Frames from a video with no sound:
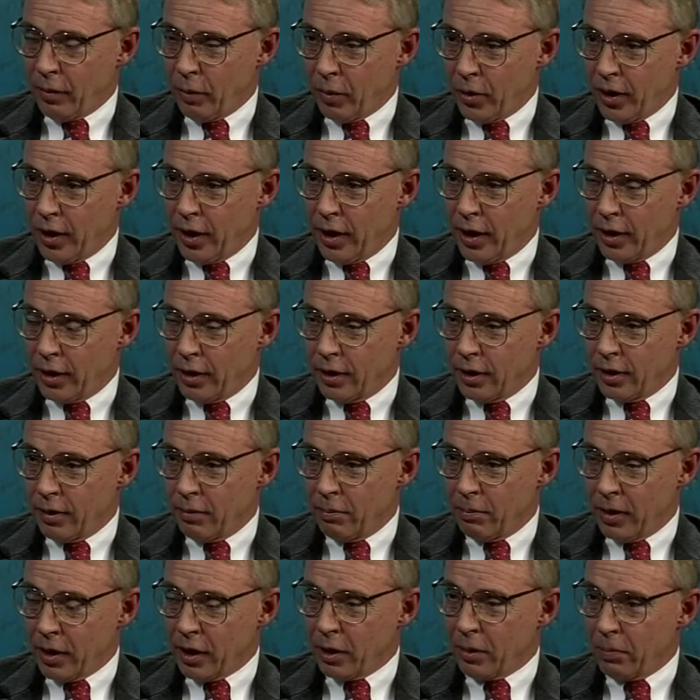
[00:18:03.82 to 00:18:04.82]
one end and the
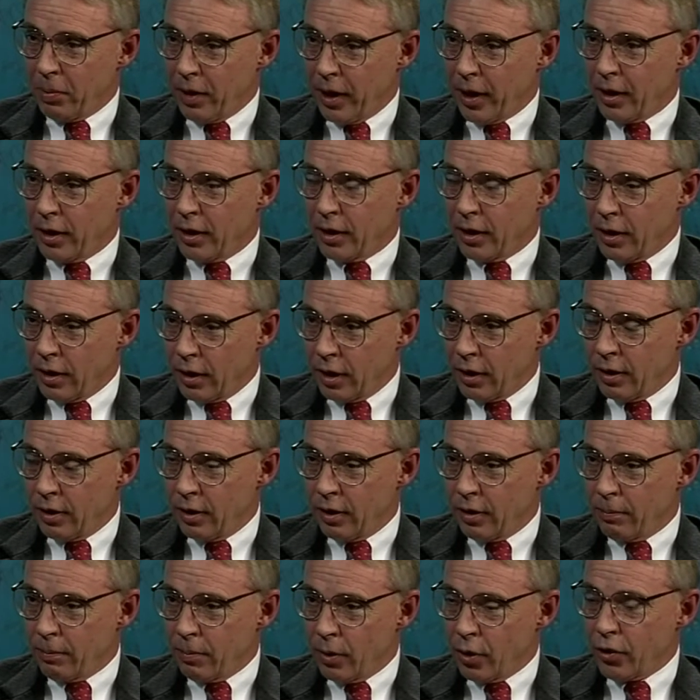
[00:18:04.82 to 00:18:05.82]
mental plan on the other,
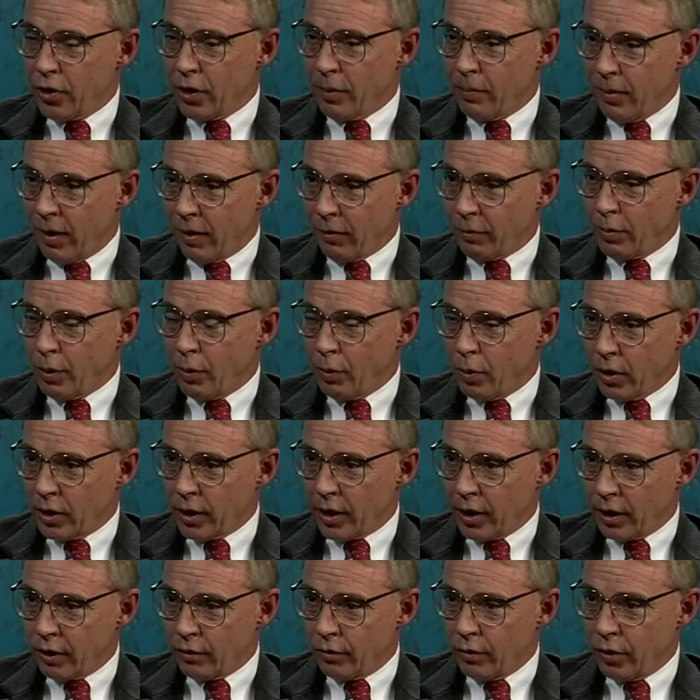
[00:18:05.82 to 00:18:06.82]
and both of them have to be well
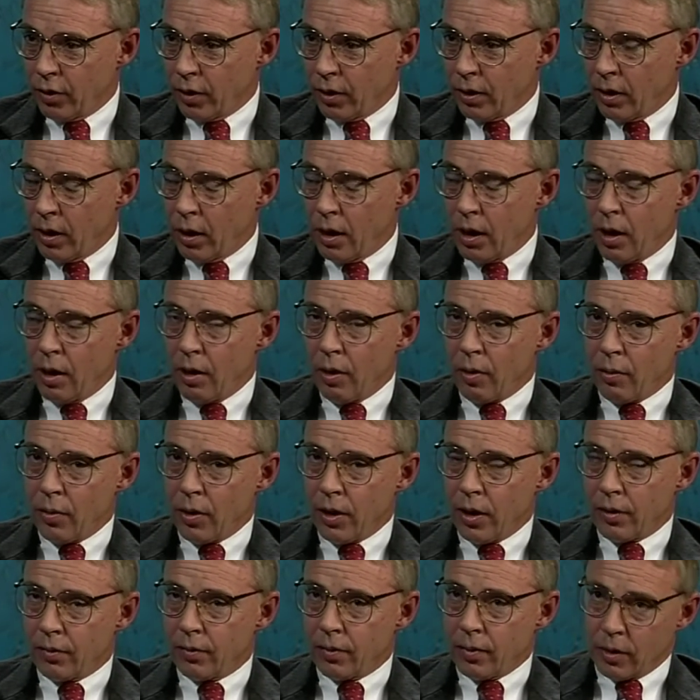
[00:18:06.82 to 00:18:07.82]
cared for we
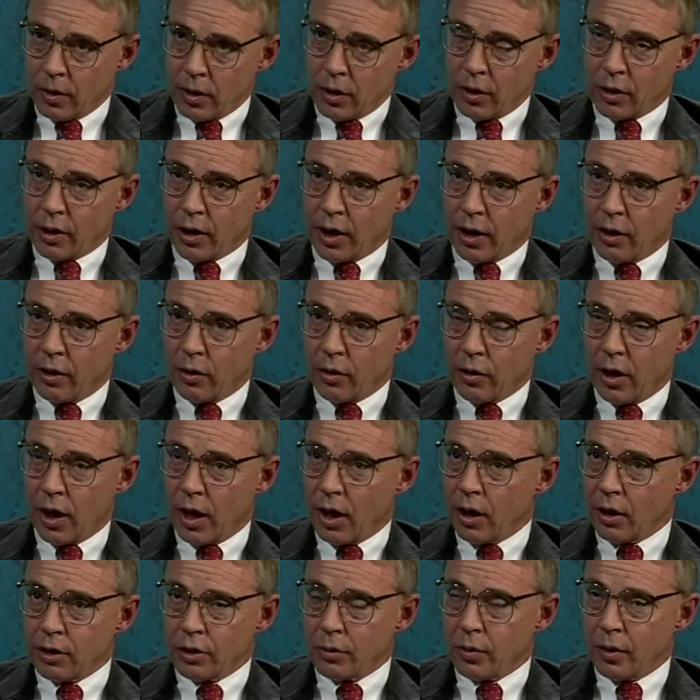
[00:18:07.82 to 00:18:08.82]
have North Idaho
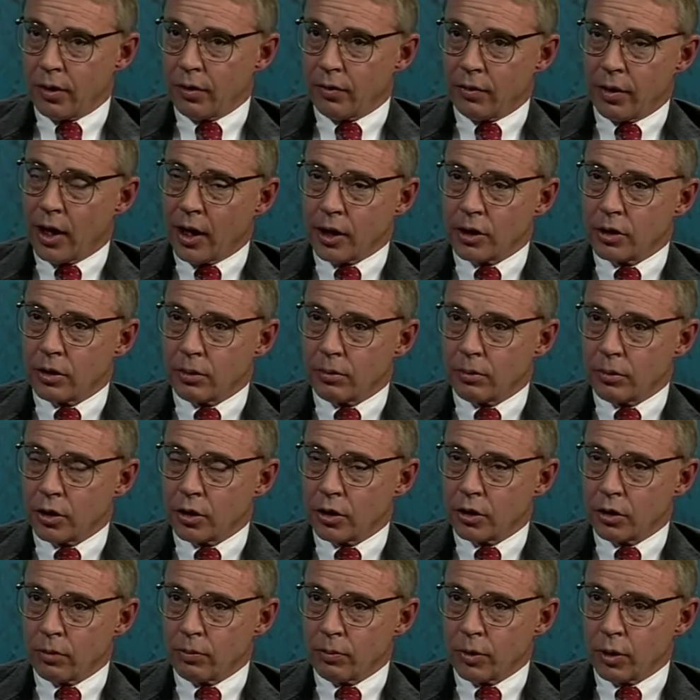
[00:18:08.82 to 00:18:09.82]
College. We have got some
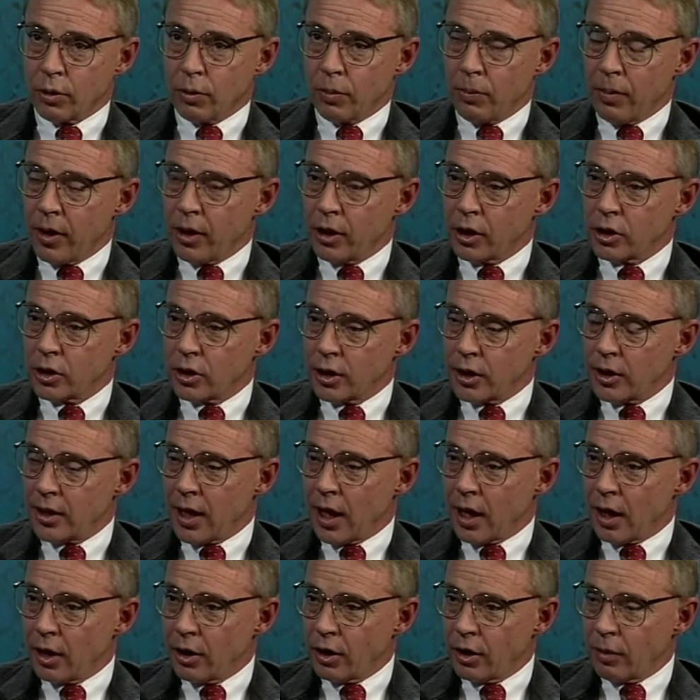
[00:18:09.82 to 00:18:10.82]
just some tremendously
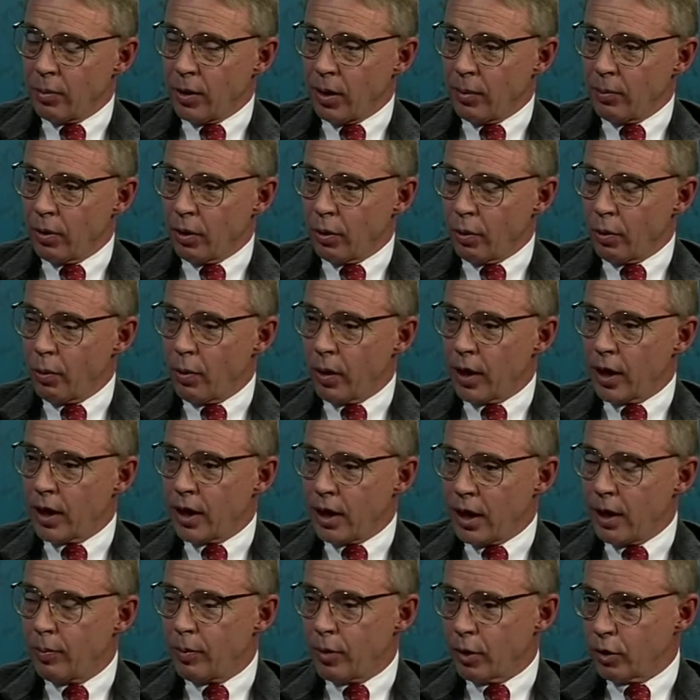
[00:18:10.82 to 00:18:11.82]
talented people. We want to
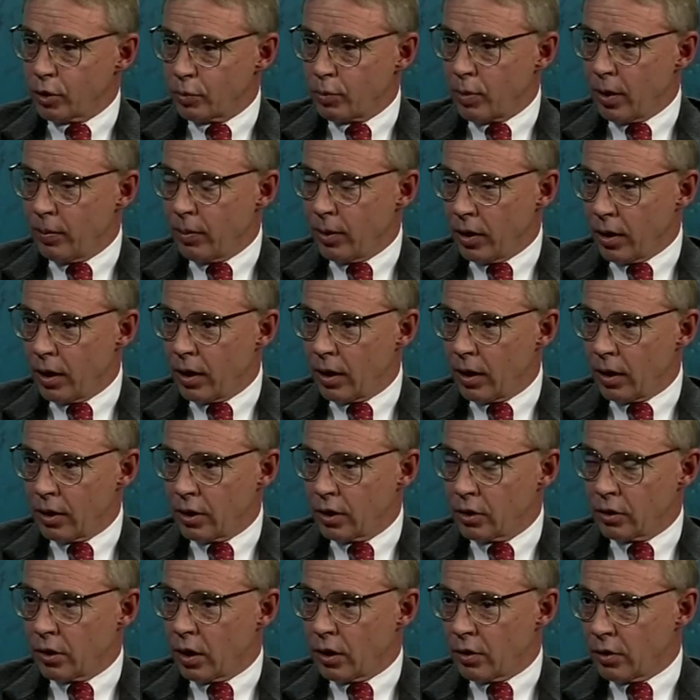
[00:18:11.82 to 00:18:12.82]
keep those people here.
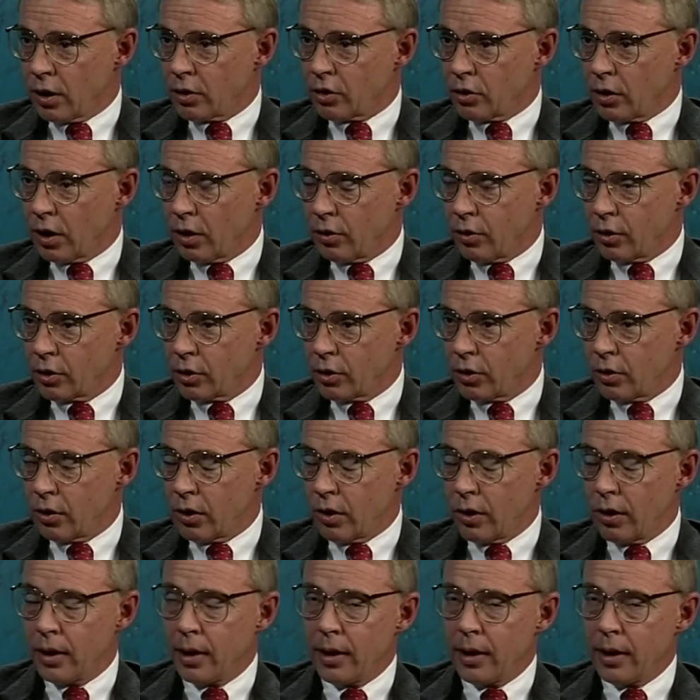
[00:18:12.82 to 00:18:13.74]
This is all, that's all there is to it,